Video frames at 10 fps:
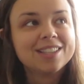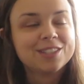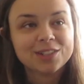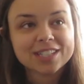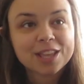
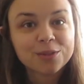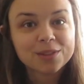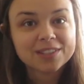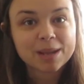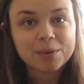as soon as I
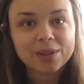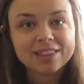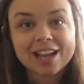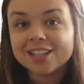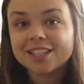threw this up, you were
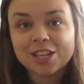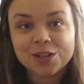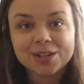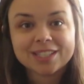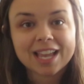like, that is the
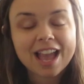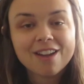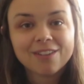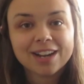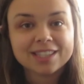cutest thing ever.